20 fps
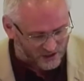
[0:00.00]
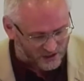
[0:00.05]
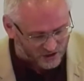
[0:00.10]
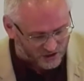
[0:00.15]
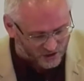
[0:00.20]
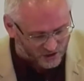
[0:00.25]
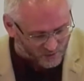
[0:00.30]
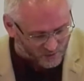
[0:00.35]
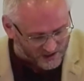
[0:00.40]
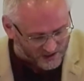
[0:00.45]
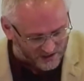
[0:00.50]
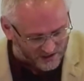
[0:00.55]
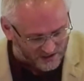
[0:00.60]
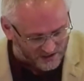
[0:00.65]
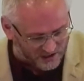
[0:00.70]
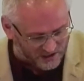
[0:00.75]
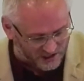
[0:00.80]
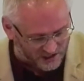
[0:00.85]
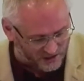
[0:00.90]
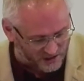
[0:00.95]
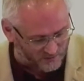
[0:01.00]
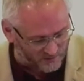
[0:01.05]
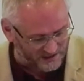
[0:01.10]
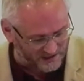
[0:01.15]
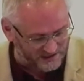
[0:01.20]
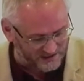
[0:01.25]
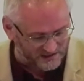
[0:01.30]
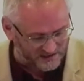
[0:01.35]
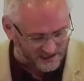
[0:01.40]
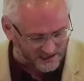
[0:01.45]
Should we continue in
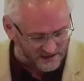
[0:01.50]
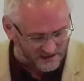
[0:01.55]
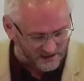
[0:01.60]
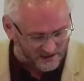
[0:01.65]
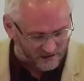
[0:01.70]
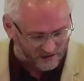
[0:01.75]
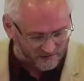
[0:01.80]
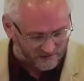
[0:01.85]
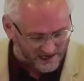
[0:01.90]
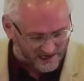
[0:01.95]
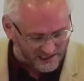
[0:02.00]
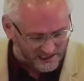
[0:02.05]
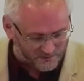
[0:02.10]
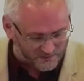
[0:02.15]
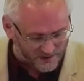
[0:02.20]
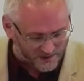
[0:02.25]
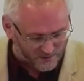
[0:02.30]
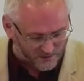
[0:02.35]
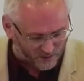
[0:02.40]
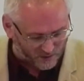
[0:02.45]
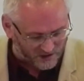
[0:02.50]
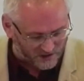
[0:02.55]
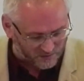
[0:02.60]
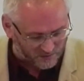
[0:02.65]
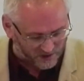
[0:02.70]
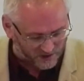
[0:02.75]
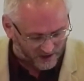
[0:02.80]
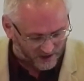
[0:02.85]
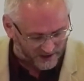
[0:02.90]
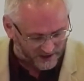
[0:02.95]
sin that grace may
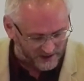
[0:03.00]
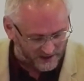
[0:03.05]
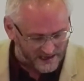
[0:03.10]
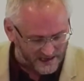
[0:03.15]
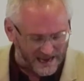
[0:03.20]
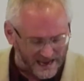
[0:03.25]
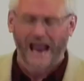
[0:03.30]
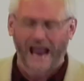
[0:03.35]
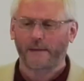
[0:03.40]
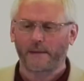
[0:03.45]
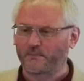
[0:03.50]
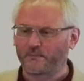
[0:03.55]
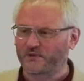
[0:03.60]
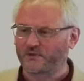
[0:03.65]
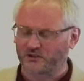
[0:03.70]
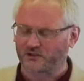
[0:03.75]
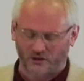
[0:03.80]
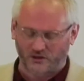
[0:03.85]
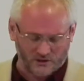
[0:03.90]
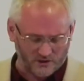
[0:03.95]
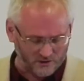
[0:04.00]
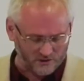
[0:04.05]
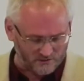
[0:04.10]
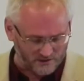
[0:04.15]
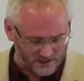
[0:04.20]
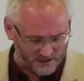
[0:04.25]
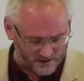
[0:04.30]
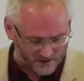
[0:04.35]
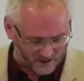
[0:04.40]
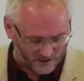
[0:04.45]
multiply?
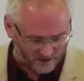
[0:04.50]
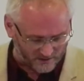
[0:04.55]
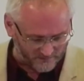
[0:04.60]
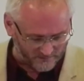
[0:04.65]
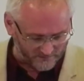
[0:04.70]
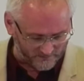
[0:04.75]
Absolutely not.